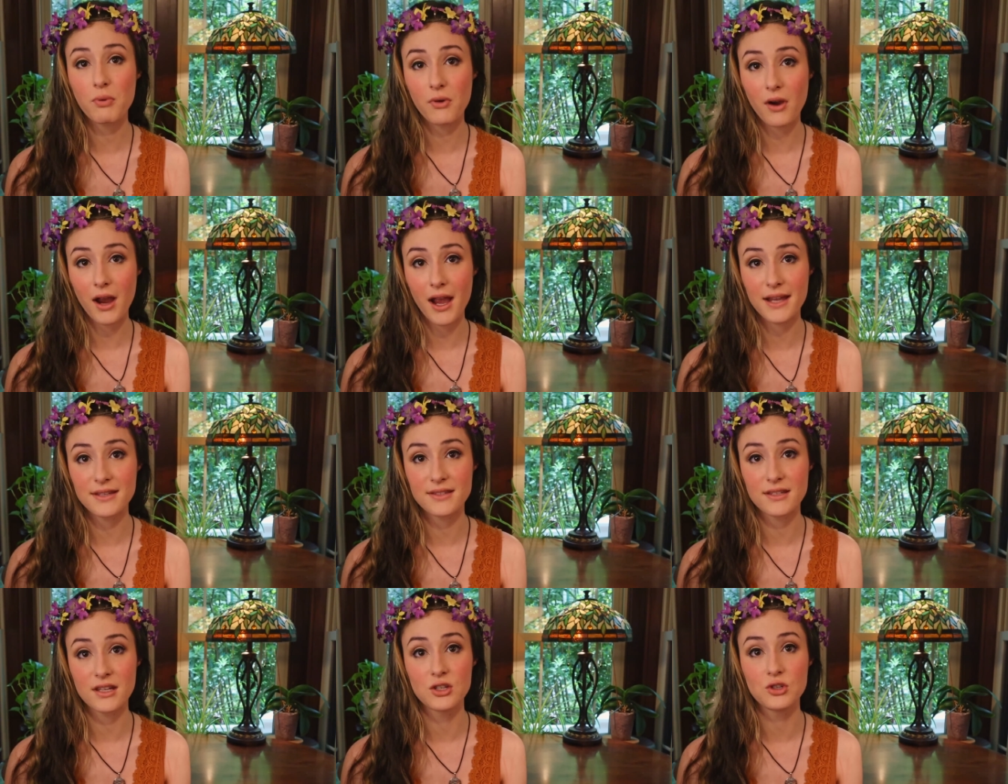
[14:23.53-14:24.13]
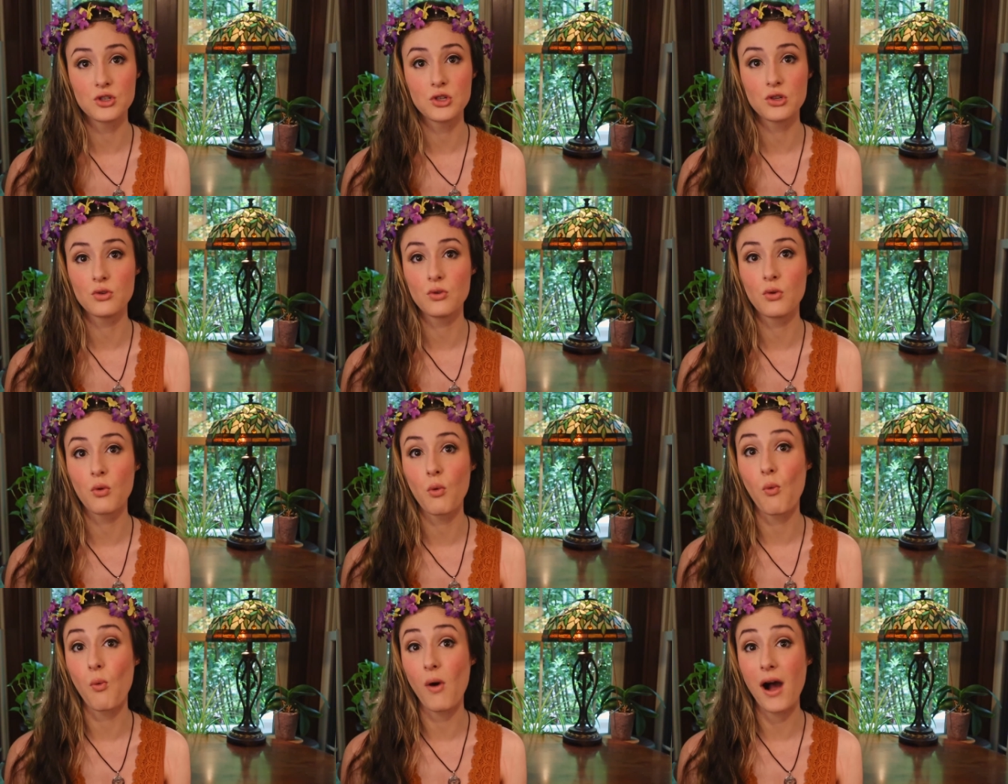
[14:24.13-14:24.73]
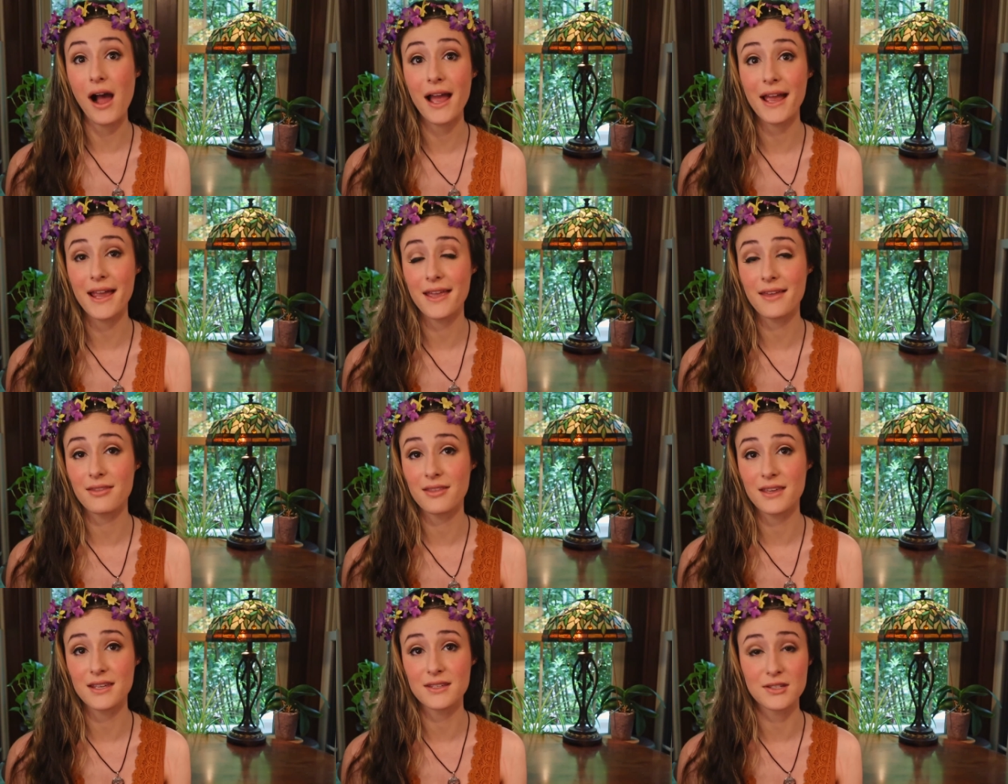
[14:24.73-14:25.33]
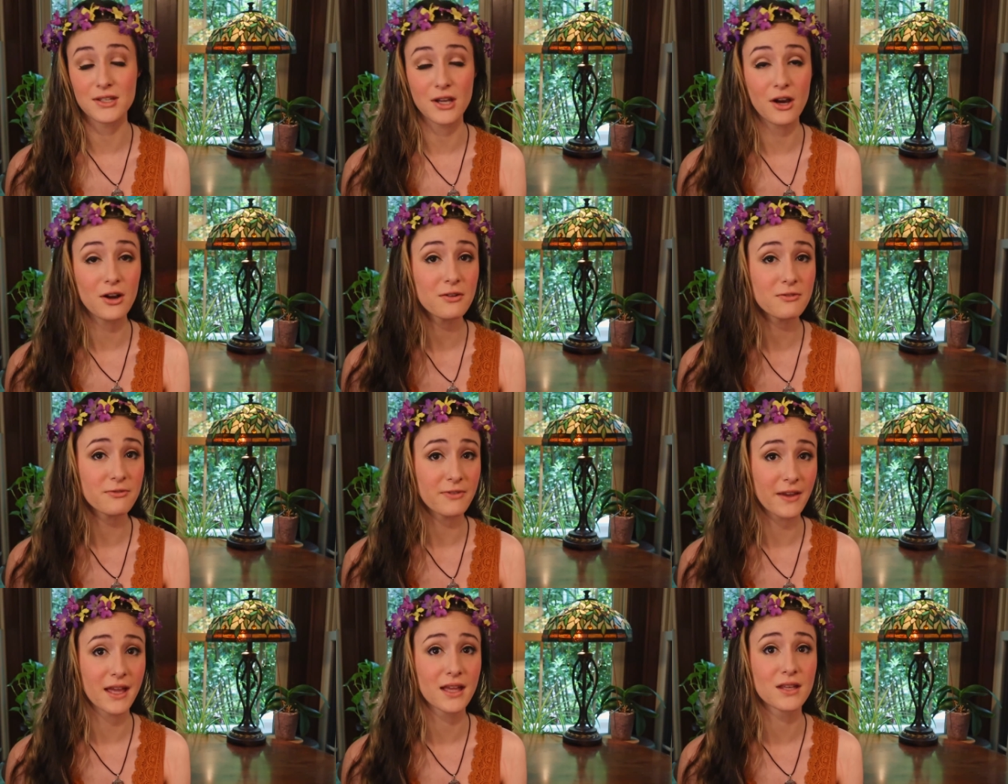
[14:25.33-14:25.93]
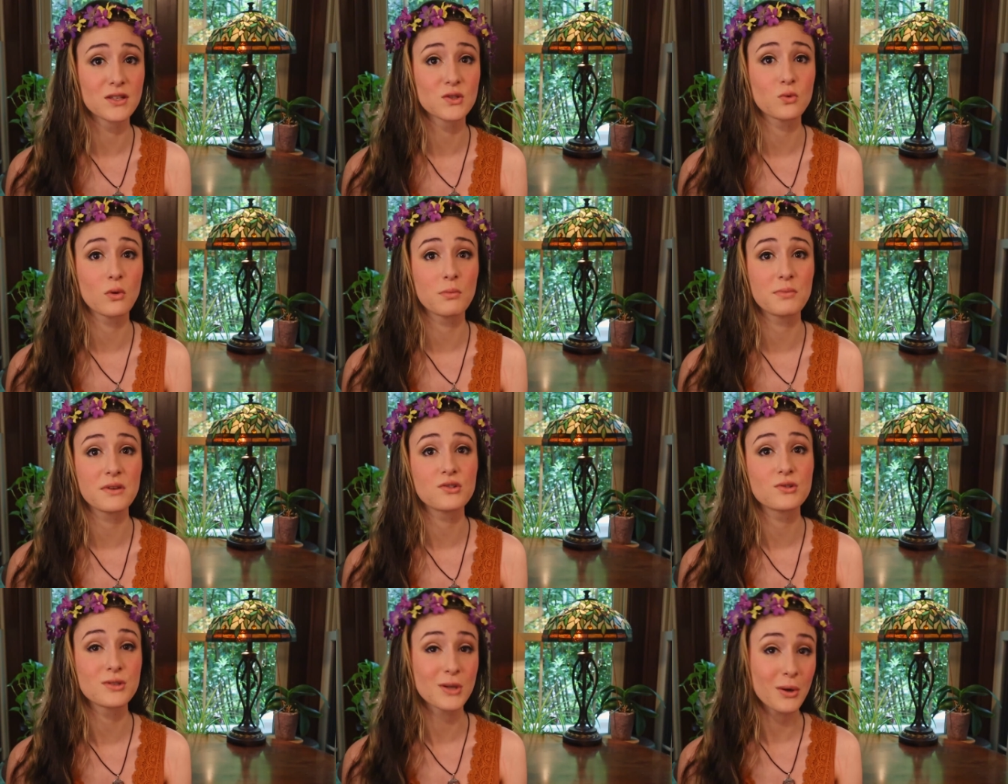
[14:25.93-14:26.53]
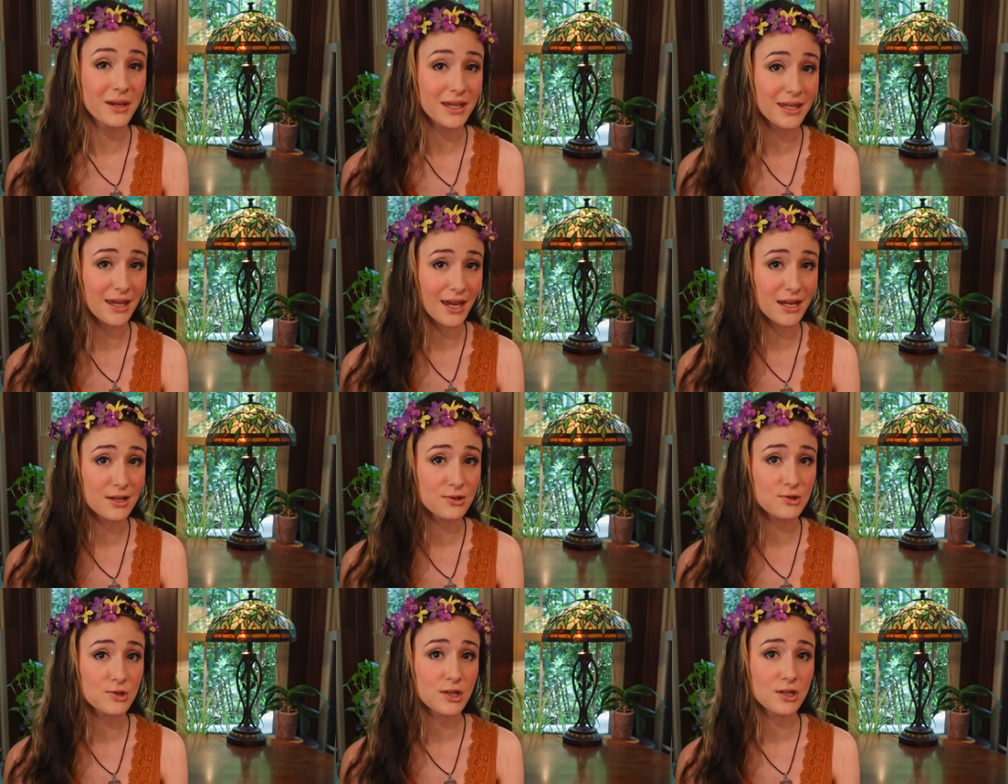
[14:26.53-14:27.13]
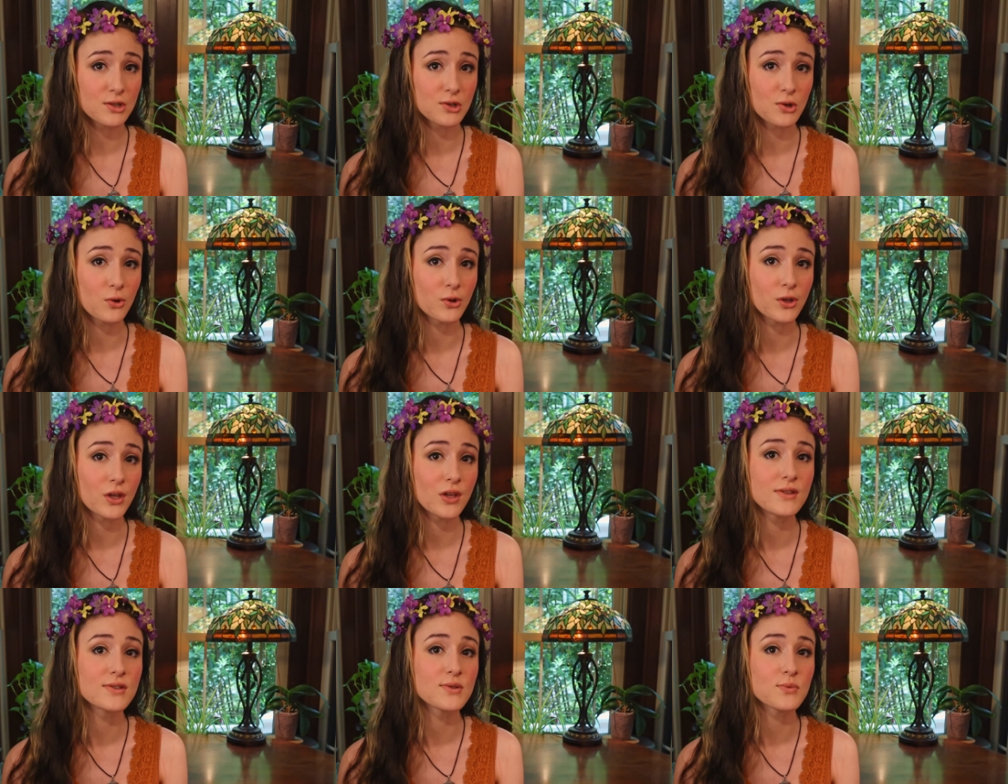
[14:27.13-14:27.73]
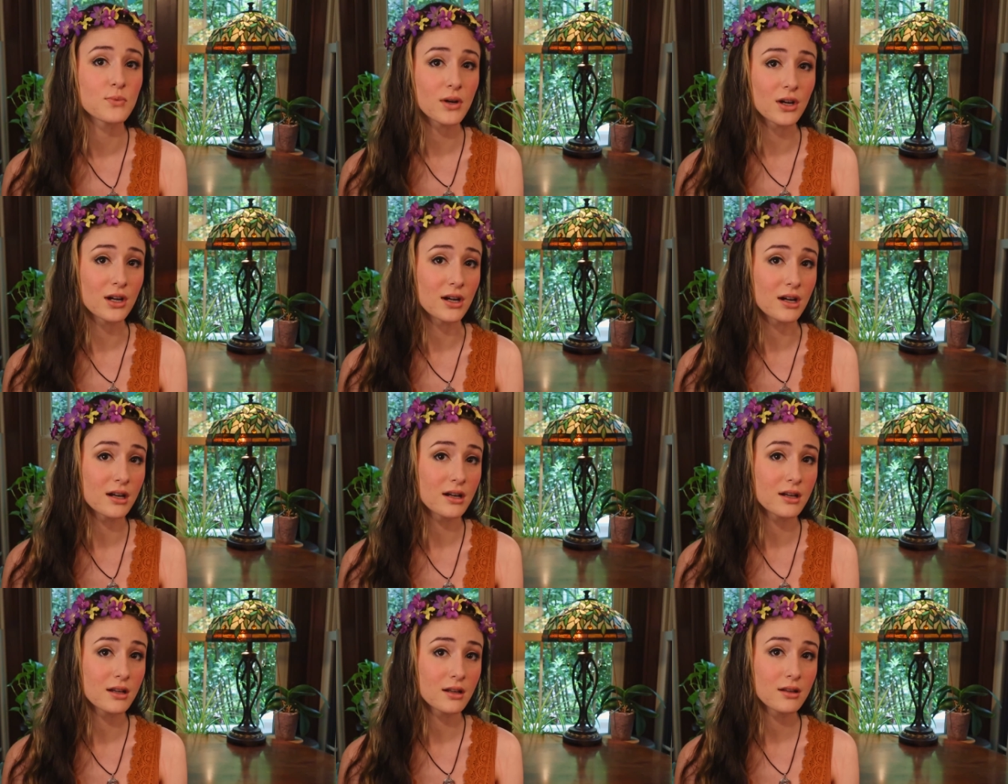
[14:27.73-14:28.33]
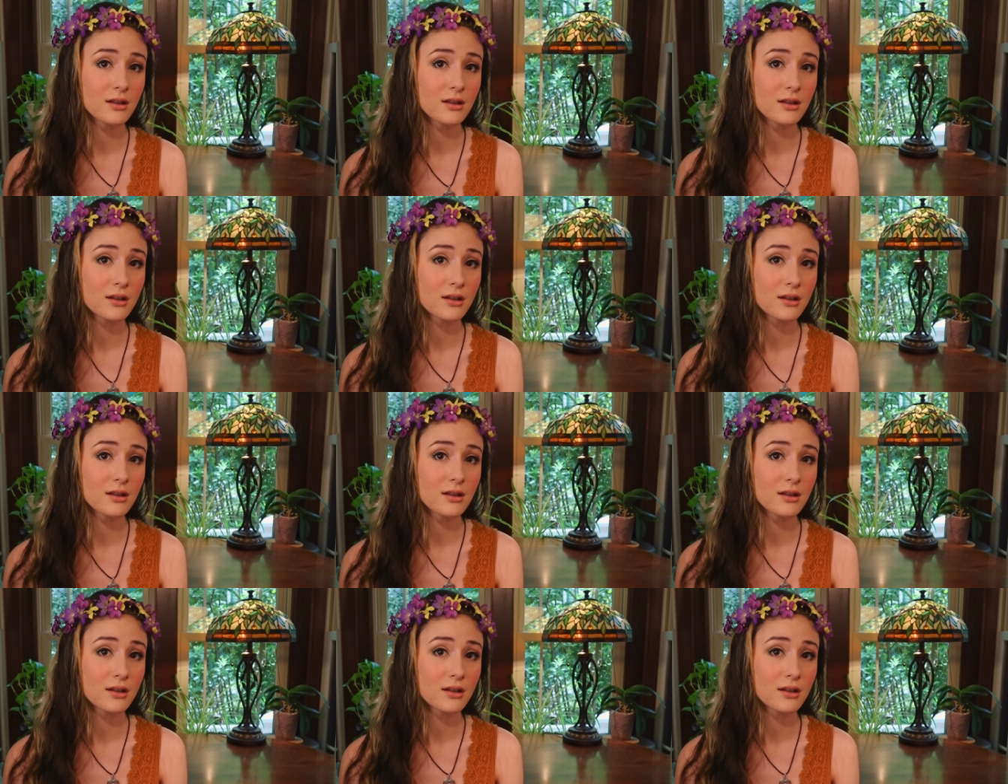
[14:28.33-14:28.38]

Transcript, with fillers: pries into why these young fans would be so engaged in Tolkien's work. The